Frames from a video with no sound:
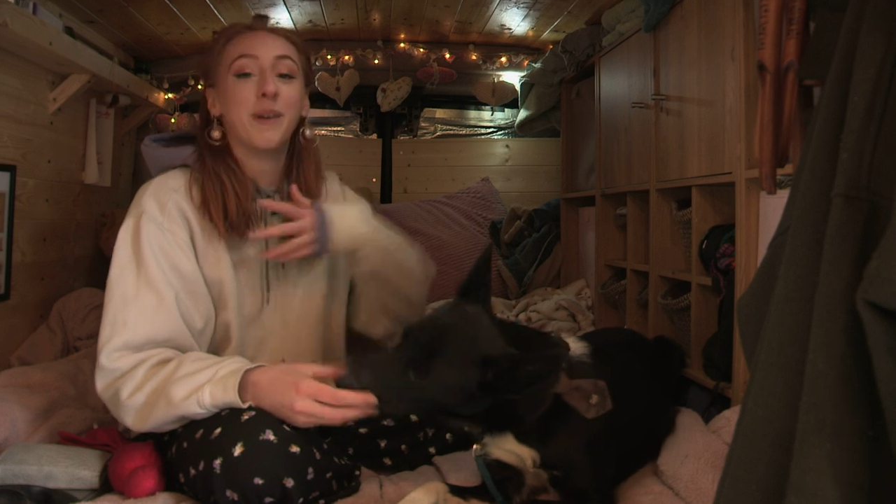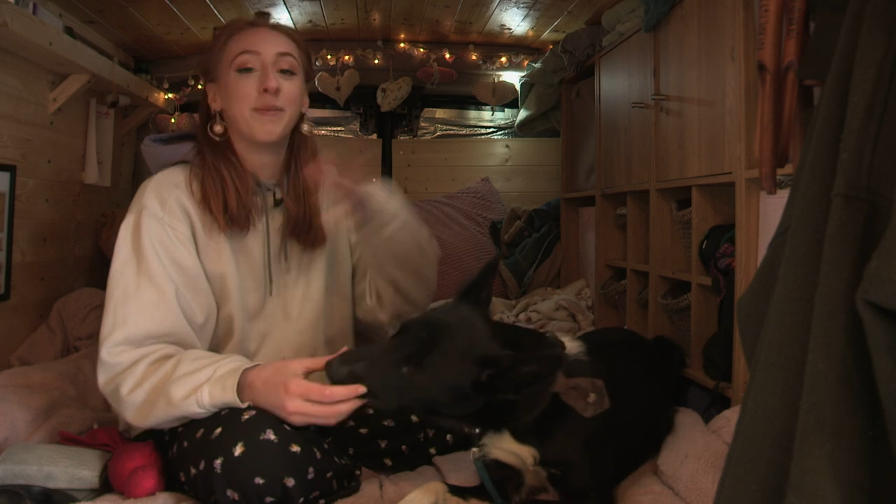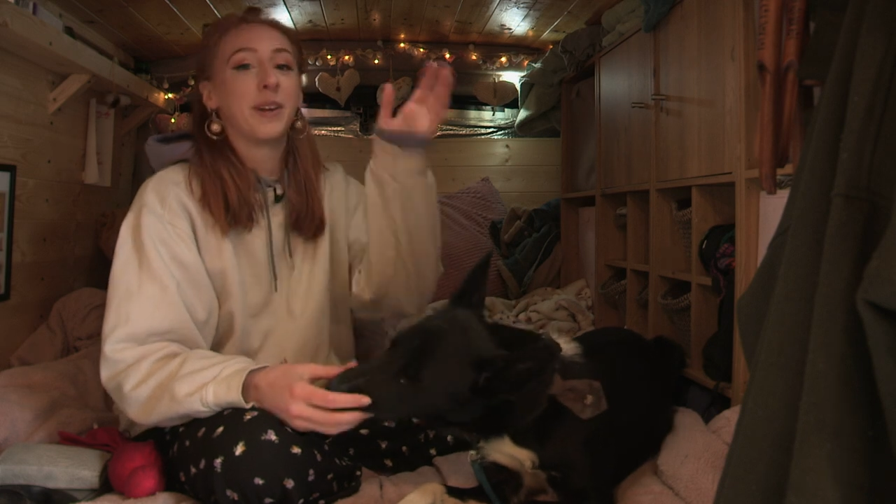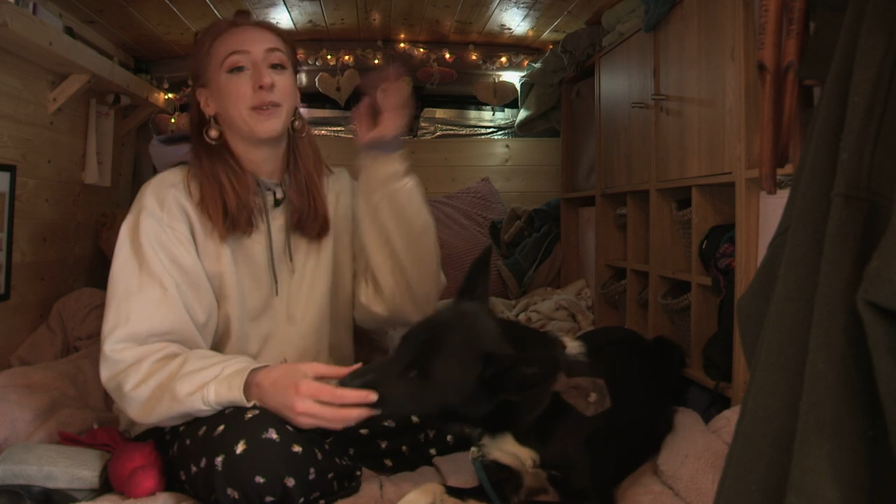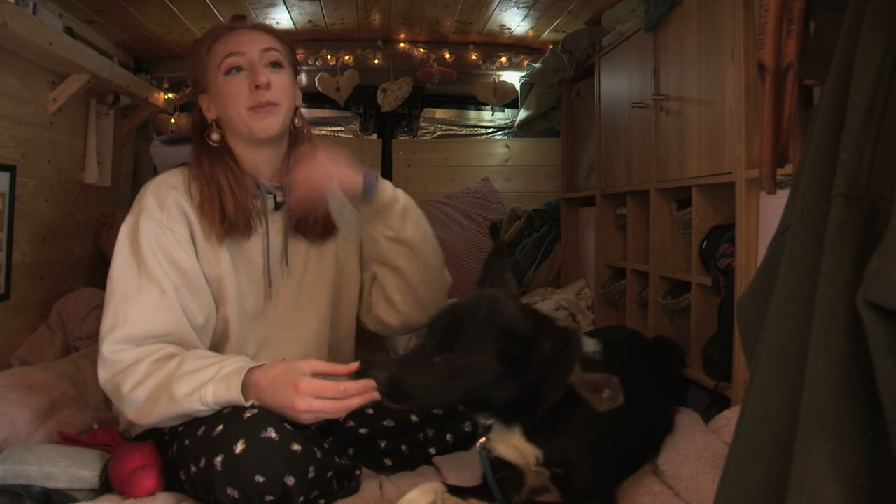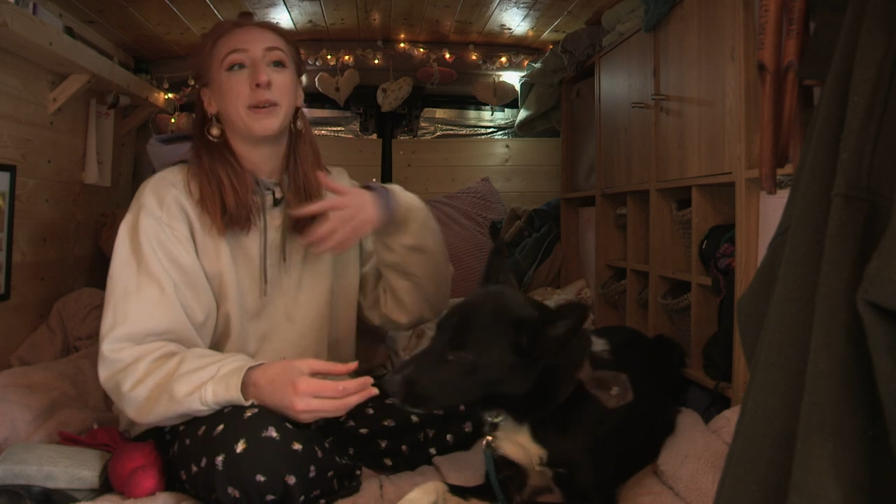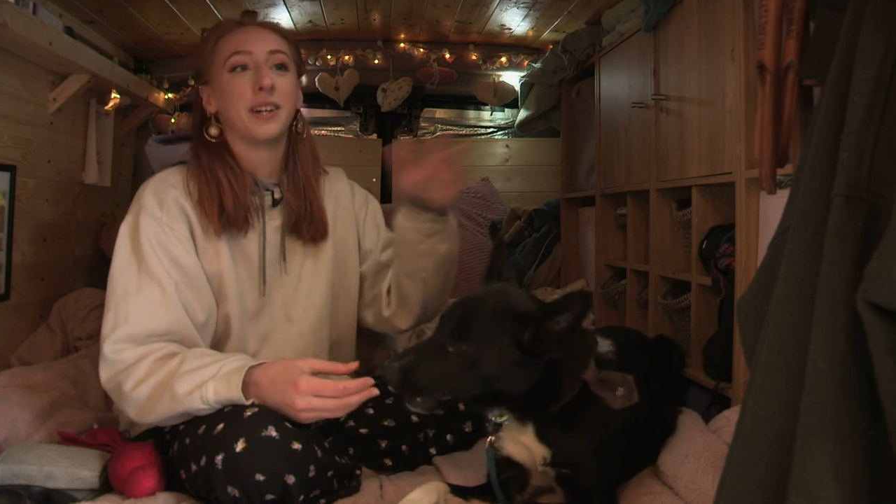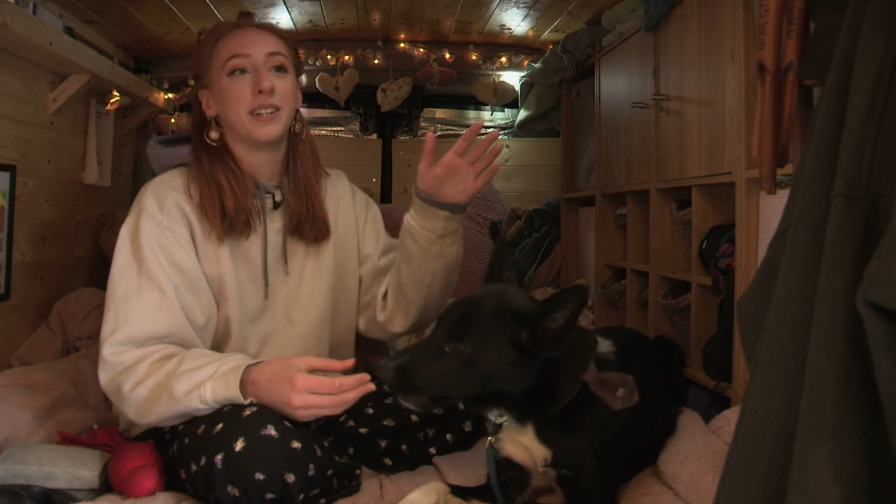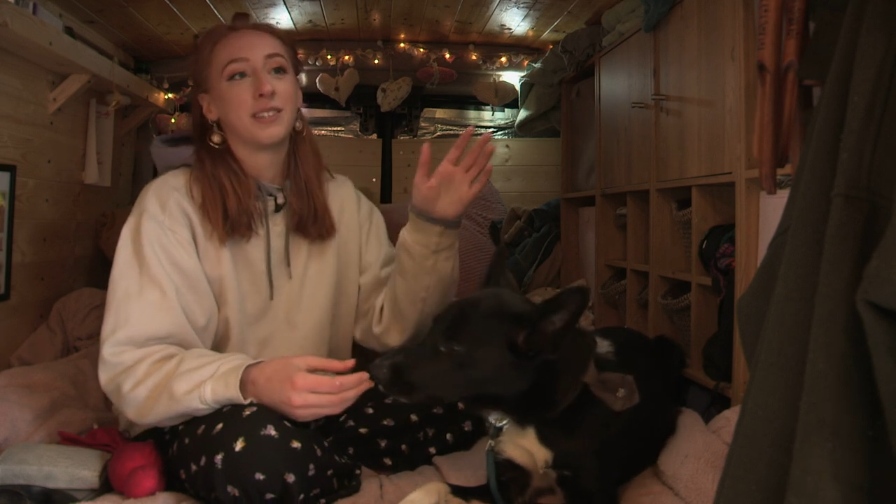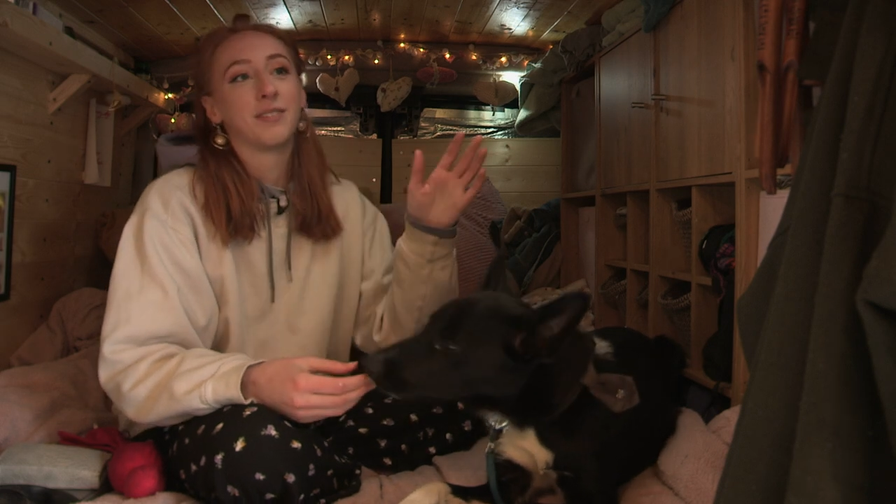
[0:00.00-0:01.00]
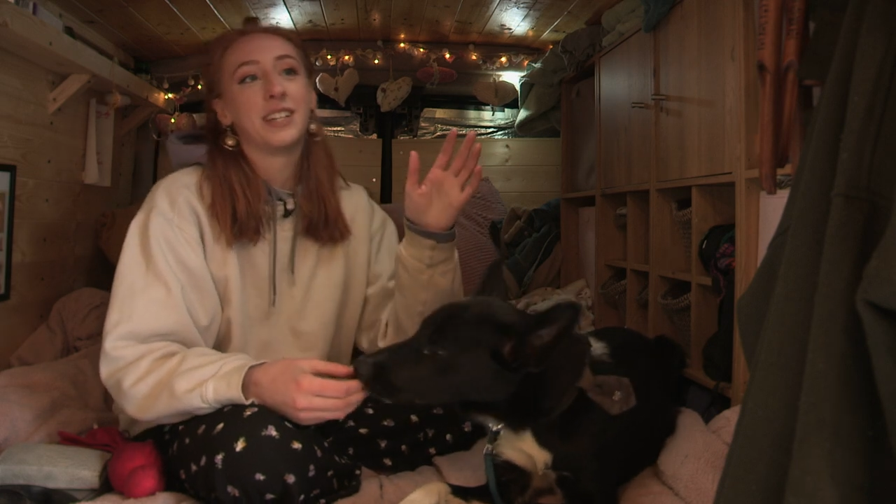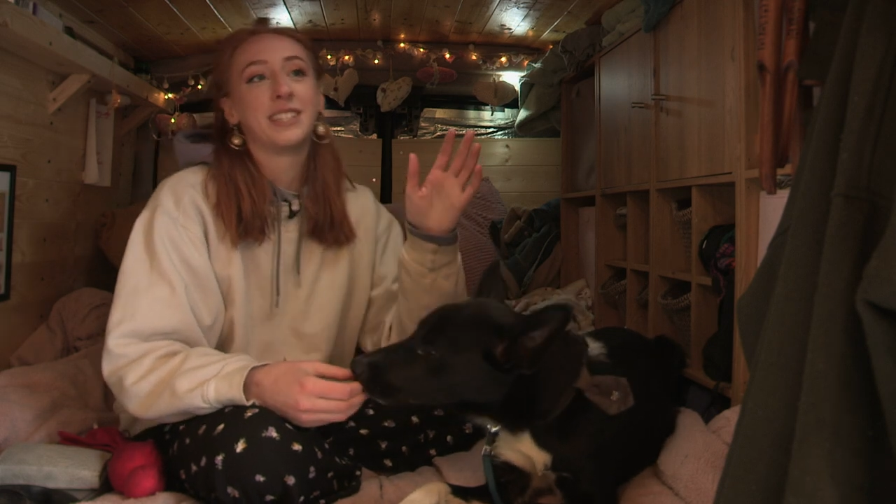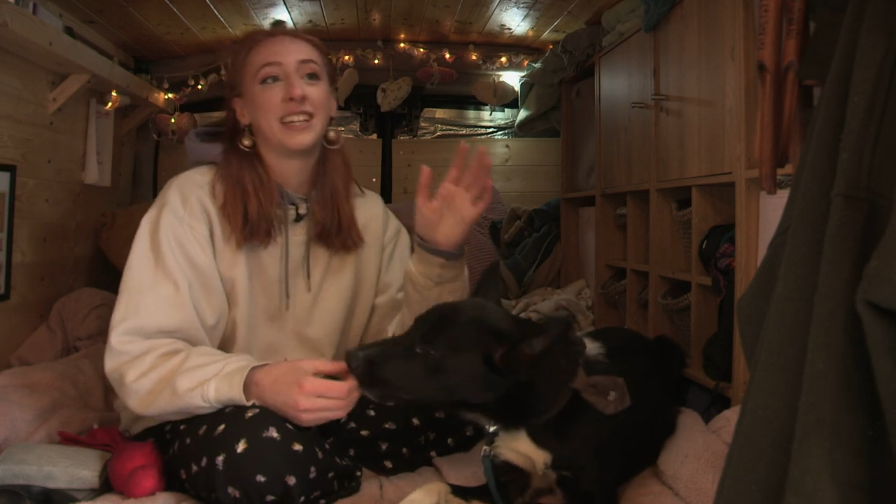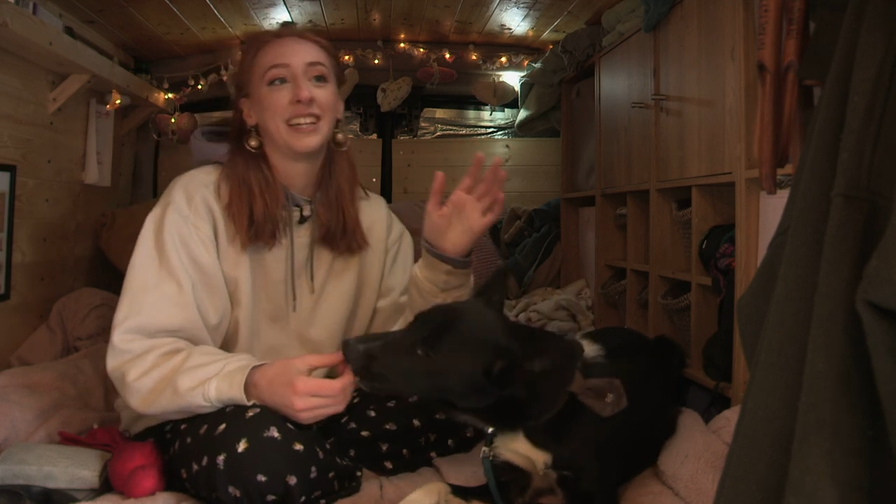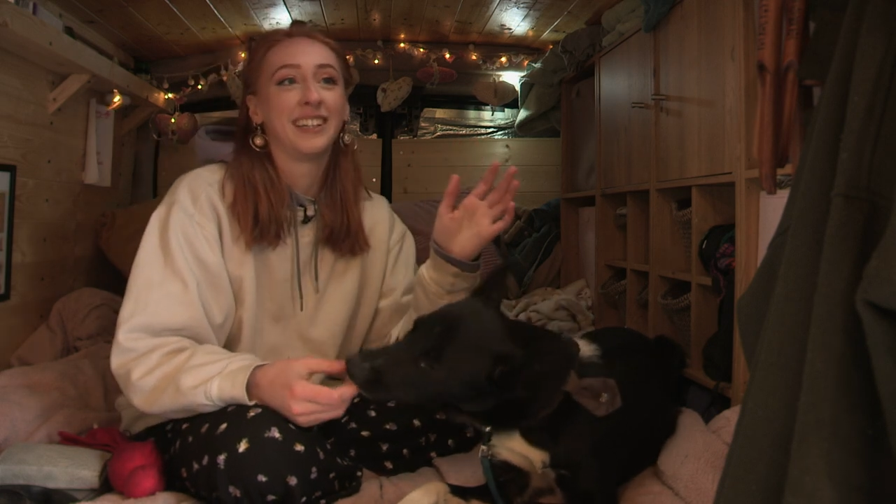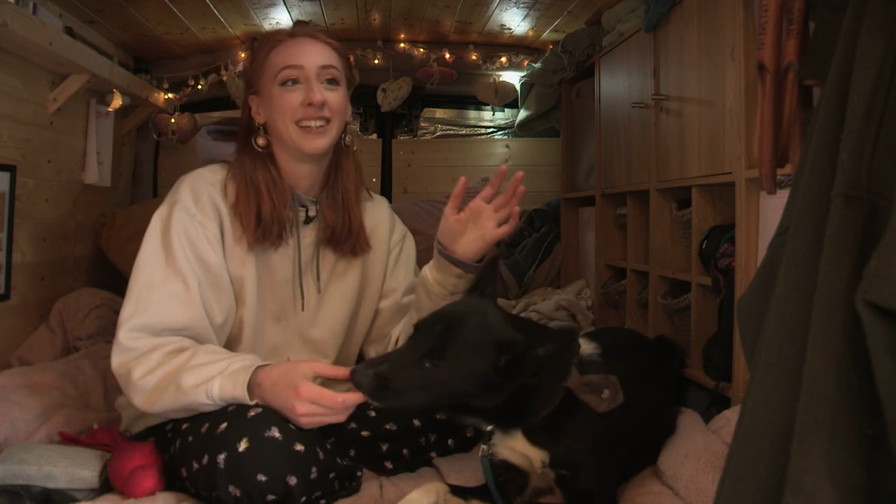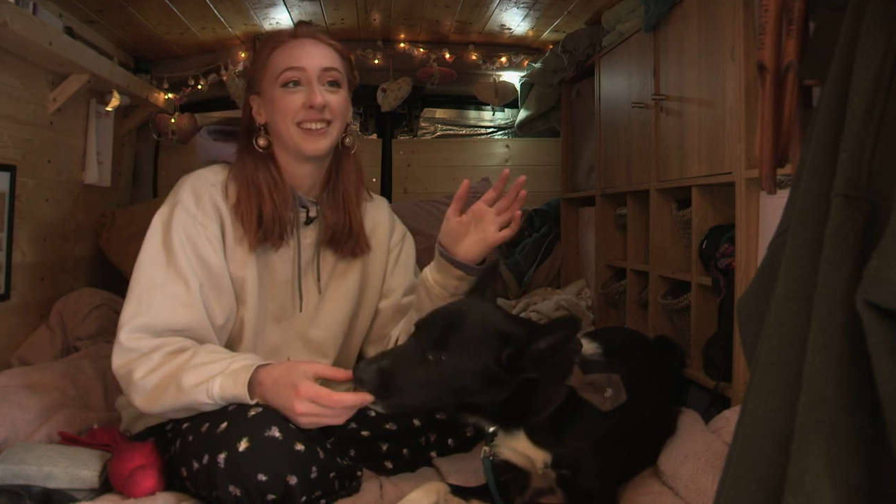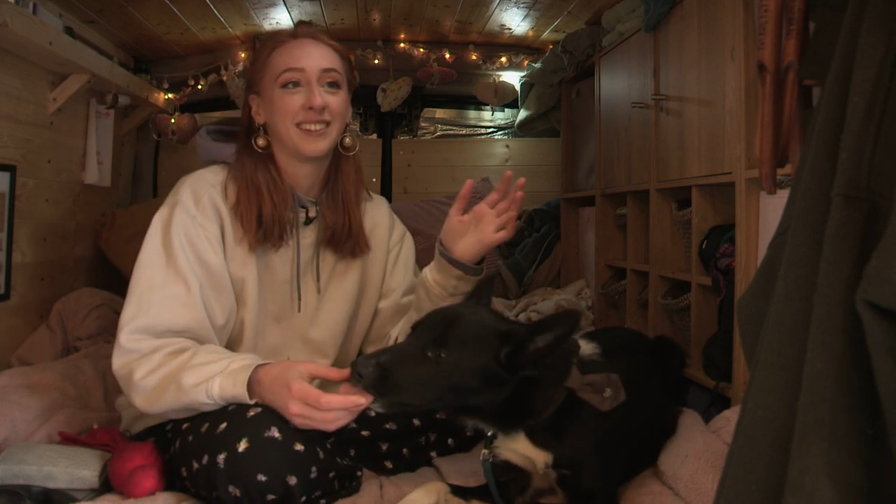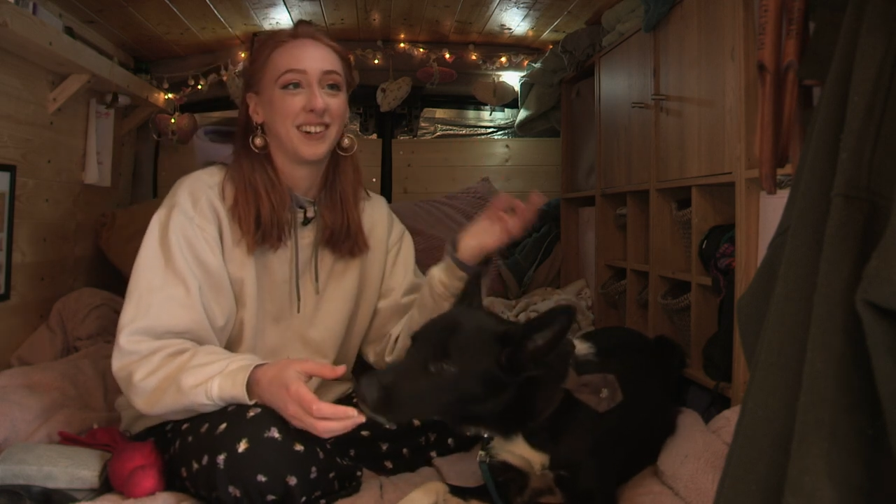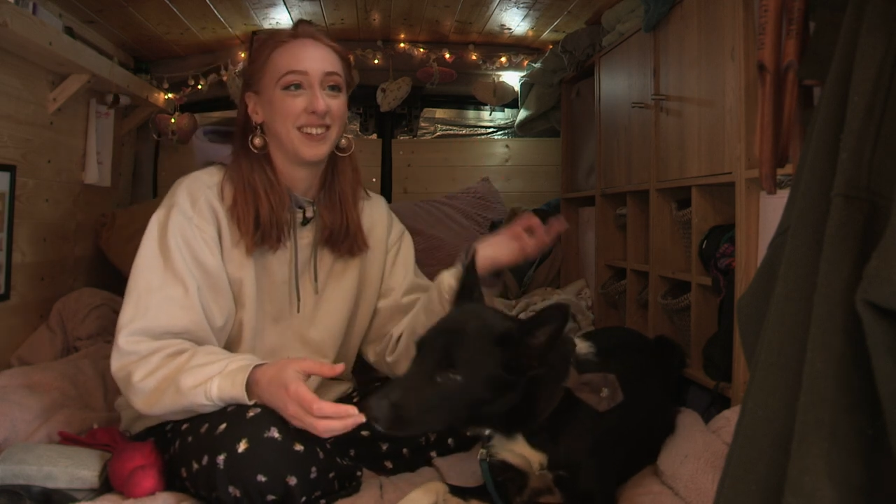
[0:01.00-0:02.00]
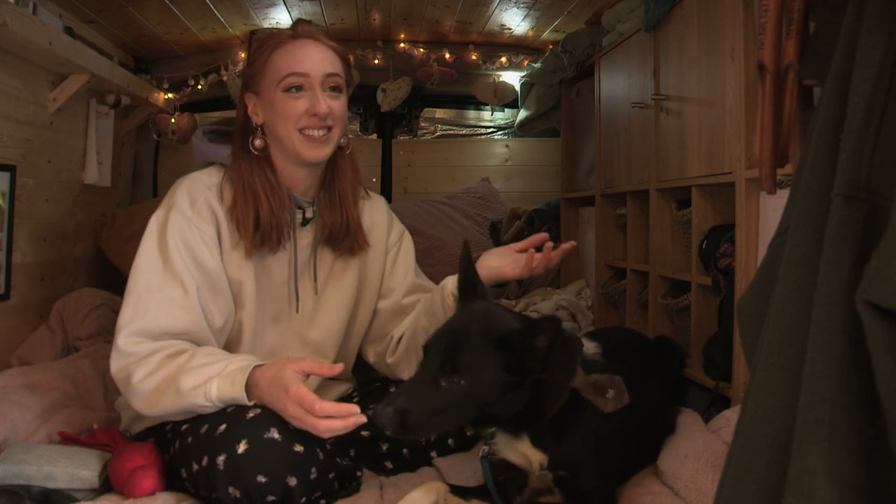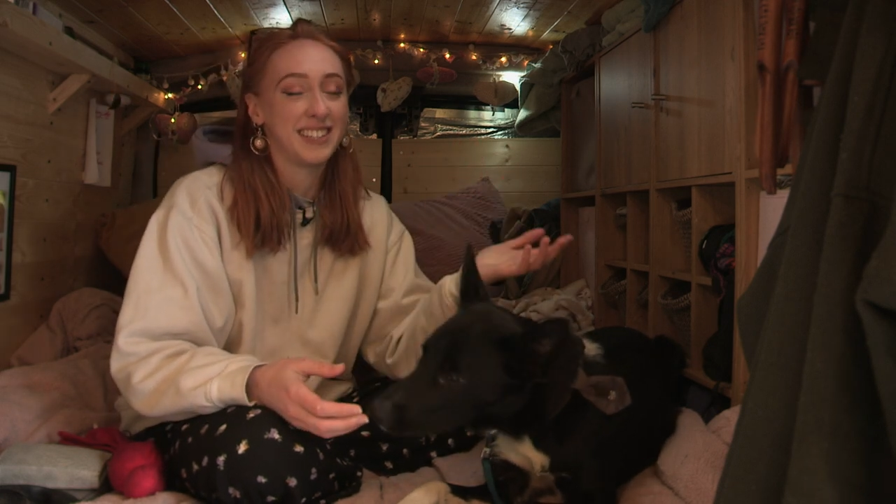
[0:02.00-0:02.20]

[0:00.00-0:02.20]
my money would be going to renting can't